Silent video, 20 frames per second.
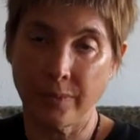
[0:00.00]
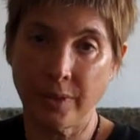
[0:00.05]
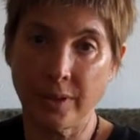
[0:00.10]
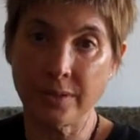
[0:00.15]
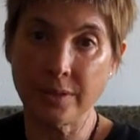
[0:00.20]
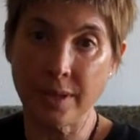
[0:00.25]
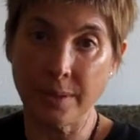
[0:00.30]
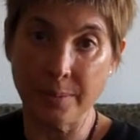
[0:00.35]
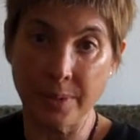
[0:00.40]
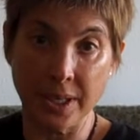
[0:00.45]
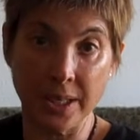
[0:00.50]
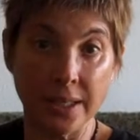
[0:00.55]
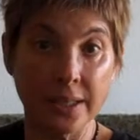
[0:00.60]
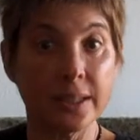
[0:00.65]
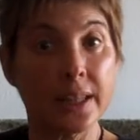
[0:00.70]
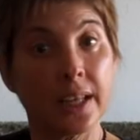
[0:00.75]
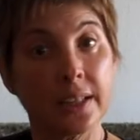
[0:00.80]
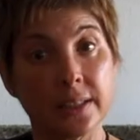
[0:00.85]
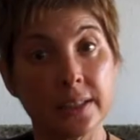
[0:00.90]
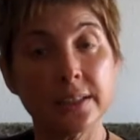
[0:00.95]
somebody
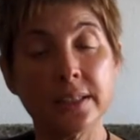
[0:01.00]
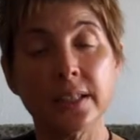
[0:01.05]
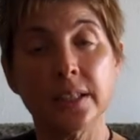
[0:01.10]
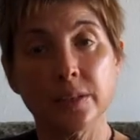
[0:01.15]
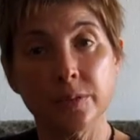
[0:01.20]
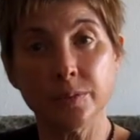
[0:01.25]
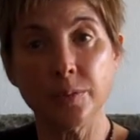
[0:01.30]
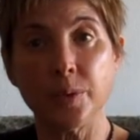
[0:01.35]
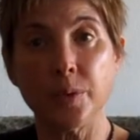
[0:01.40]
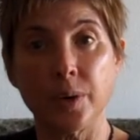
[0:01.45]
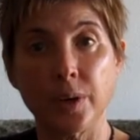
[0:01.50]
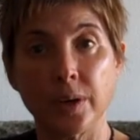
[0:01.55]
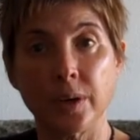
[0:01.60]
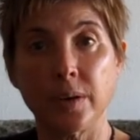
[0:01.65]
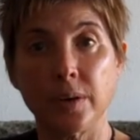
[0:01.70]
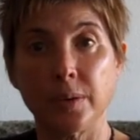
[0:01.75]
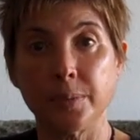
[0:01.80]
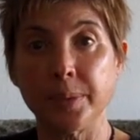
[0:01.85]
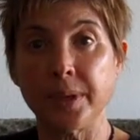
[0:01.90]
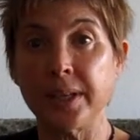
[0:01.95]
that's seen war
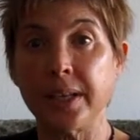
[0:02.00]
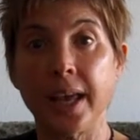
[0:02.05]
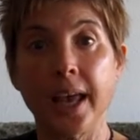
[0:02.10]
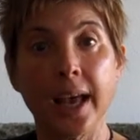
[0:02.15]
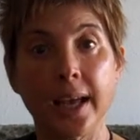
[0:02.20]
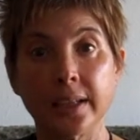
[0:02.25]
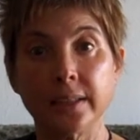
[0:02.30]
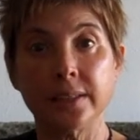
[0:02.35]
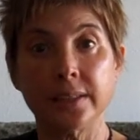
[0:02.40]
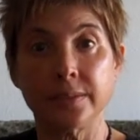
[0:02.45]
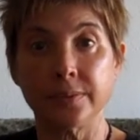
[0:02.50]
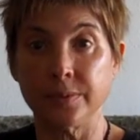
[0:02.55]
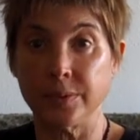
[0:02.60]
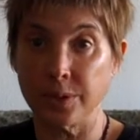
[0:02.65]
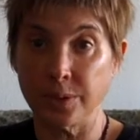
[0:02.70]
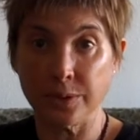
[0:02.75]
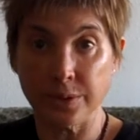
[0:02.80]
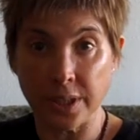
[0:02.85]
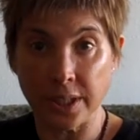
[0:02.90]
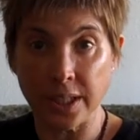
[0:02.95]
or been active
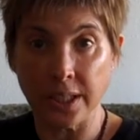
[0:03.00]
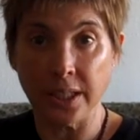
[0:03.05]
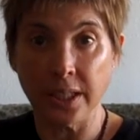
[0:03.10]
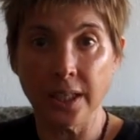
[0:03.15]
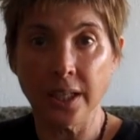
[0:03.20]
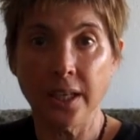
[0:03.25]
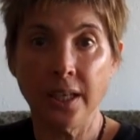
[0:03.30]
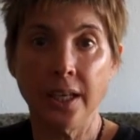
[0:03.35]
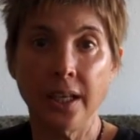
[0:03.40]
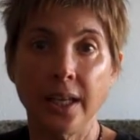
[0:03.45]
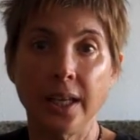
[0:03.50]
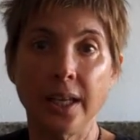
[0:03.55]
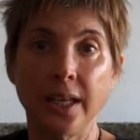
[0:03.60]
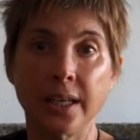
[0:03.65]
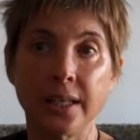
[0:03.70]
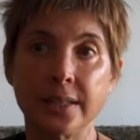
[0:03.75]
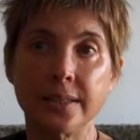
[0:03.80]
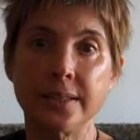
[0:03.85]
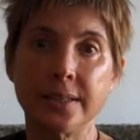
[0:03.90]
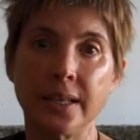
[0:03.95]
duty
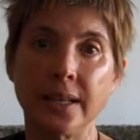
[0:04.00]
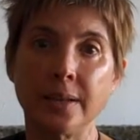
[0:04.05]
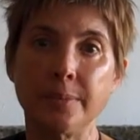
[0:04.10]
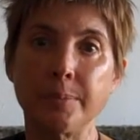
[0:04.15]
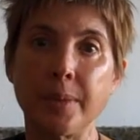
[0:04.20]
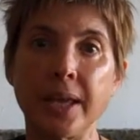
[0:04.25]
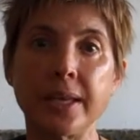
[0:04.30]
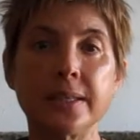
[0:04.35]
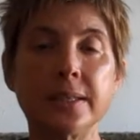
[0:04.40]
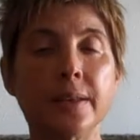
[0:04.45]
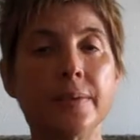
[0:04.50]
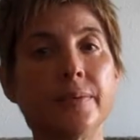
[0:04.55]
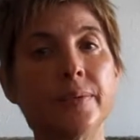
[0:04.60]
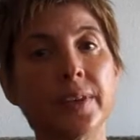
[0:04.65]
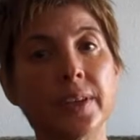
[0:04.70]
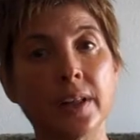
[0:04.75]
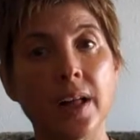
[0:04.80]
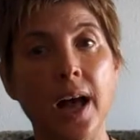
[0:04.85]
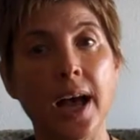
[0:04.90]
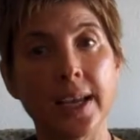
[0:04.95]
is it makes them
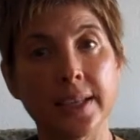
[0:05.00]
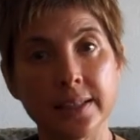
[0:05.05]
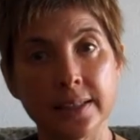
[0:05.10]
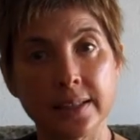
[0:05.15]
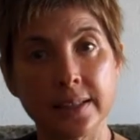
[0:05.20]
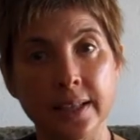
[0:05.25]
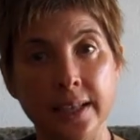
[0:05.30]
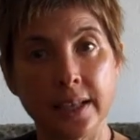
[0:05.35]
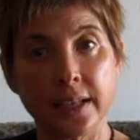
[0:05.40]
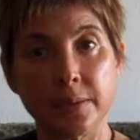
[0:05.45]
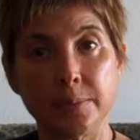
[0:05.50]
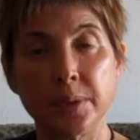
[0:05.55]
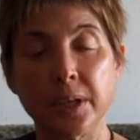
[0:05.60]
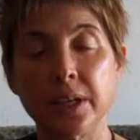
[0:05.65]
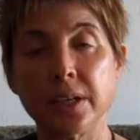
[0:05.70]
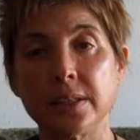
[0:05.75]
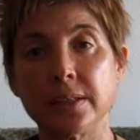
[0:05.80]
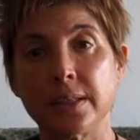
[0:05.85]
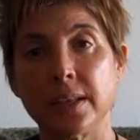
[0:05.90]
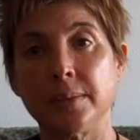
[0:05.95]
feel isolated
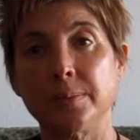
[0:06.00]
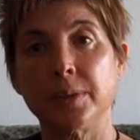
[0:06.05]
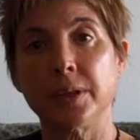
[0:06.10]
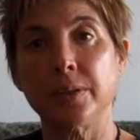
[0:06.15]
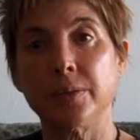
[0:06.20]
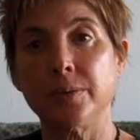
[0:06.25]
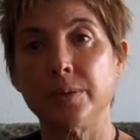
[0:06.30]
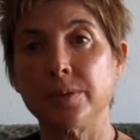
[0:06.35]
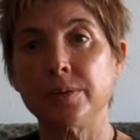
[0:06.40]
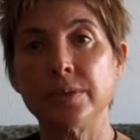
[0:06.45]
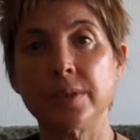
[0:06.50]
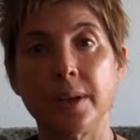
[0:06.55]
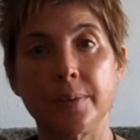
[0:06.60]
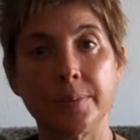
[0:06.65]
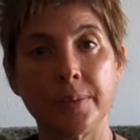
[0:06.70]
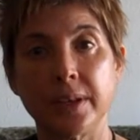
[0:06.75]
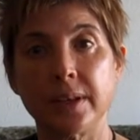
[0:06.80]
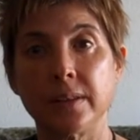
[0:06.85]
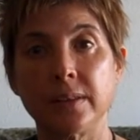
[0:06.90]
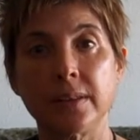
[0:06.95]
because they've been through
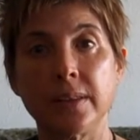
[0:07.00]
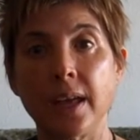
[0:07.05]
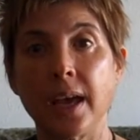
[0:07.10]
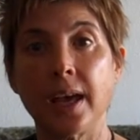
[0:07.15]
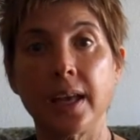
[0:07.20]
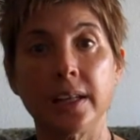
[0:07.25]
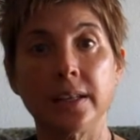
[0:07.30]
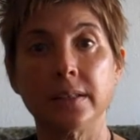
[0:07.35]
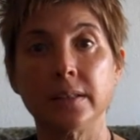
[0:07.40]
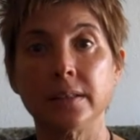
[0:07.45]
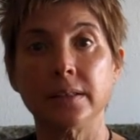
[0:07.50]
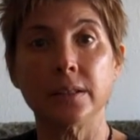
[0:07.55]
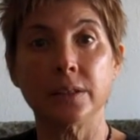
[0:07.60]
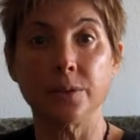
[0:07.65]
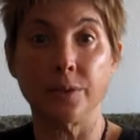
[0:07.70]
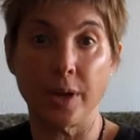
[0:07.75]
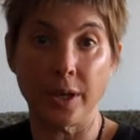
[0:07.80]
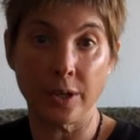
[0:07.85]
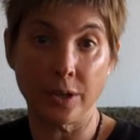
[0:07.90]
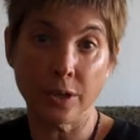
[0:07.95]
something that the
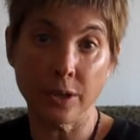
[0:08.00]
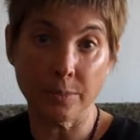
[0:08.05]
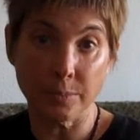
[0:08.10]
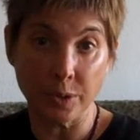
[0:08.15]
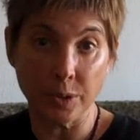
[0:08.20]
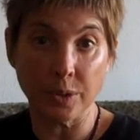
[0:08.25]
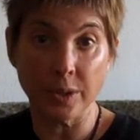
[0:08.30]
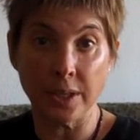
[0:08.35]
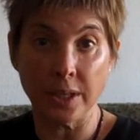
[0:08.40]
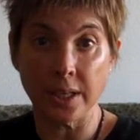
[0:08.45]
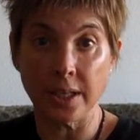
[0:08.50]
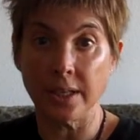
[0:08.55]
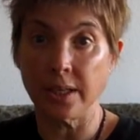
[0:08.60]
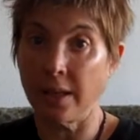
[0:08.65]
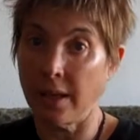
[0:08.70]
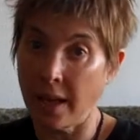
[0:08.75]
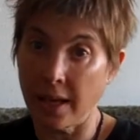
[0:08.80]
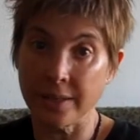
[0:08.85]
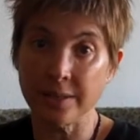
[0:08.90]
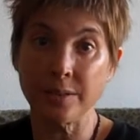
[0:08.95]
greater community
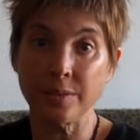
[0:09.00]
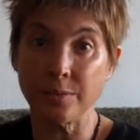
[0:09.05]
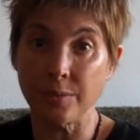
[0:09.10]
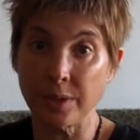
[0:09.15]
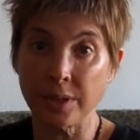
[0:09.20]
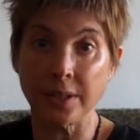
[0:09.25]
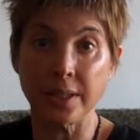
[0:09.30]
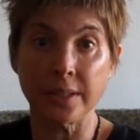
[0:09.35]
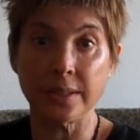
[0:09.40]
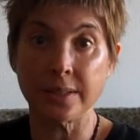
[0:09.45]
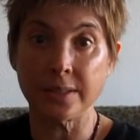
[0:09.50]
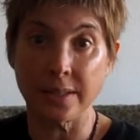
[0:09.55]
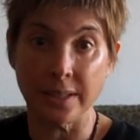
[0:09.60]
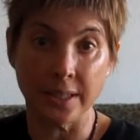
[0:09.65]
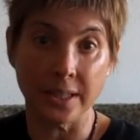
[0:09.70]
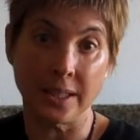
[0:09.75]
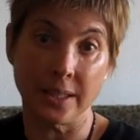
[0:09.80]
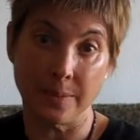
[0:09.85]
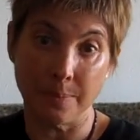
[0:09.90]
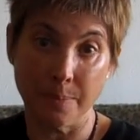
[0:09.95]
hasn't really
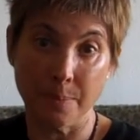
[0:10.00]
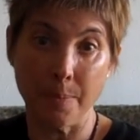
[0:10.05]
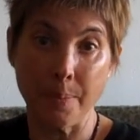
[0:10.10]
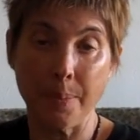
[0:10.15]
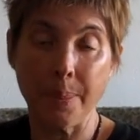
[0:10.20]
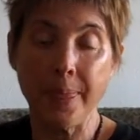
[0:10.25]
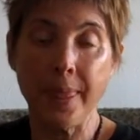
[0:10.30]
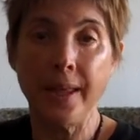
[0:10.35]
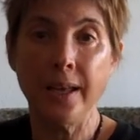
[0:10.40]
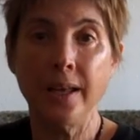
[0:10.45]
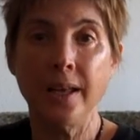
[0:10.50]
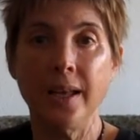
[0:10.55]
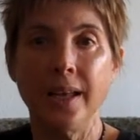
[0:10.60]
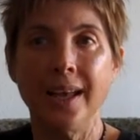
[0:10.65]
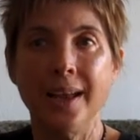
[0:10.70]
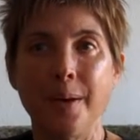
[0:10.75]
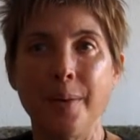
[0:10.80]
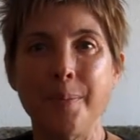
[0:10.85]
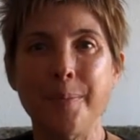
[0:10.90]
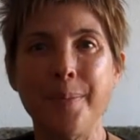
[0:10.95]
seen.
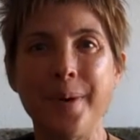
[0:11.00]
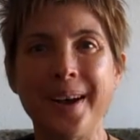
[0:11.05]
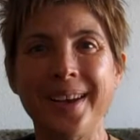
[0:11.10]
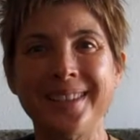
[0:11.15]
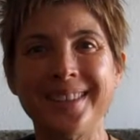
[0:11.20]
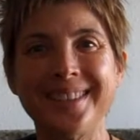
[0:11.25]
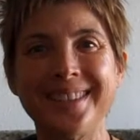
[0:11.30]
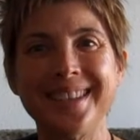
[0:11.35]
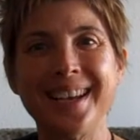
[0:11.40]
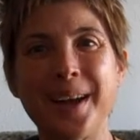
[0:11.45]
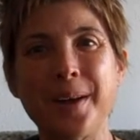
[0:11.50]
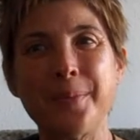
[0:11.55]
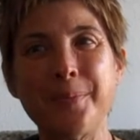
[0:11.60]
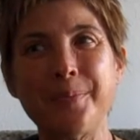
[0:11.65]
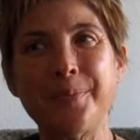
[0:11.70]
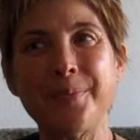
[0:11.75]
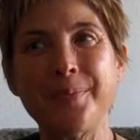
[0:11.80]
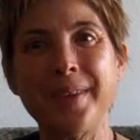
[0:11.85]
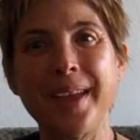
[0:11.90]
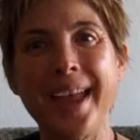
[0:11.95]
But
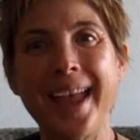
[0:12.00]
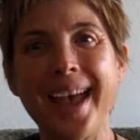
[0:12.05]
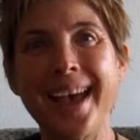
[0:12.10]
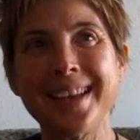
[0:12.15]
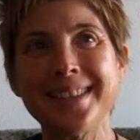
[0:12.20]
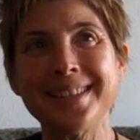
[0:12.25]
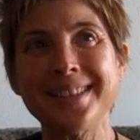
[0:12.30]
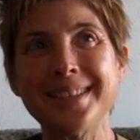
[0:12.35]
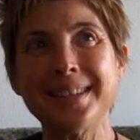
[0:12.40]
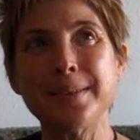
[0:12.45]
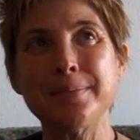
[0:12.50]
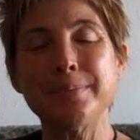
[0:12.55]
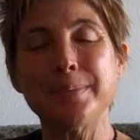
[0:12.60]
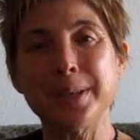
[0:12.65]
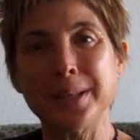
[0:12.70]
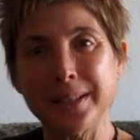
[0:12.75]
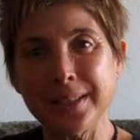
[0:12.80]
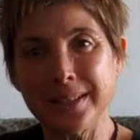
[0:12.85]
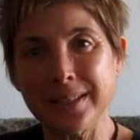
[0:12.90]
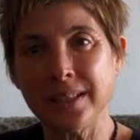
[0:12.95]
as the
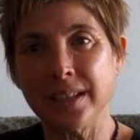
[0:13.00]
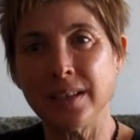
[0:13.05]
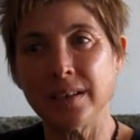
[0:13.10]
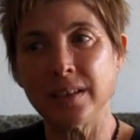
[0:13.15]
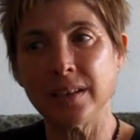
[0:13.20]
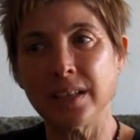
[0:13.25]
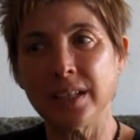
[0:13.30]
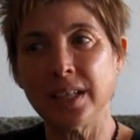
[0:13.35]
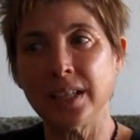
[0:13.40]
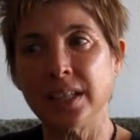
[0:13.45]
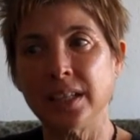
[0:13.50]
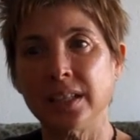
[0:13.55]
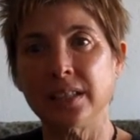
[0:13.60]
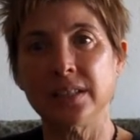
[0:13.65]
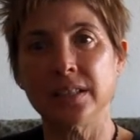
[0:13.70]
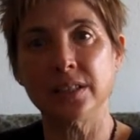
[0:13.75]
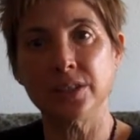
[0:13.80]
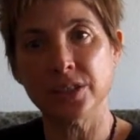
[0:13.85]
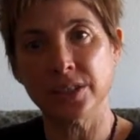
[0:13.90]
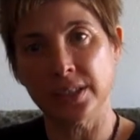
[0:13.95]
military
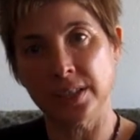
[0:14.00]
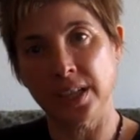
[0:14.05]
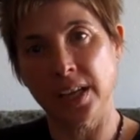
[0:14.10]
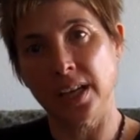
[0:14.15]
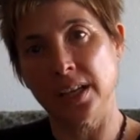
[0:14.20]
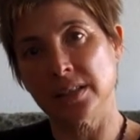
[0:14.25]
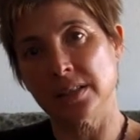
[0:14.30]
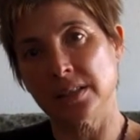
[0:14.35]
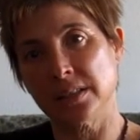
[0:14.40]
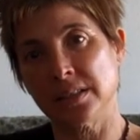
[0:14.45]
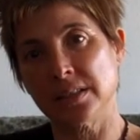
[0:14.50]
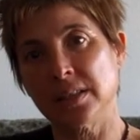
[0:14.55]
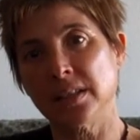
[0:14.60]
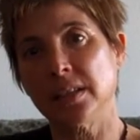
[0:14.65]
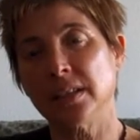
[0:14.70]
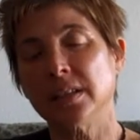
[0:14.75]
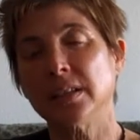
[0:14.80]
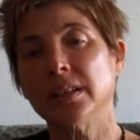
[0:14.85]
initiates,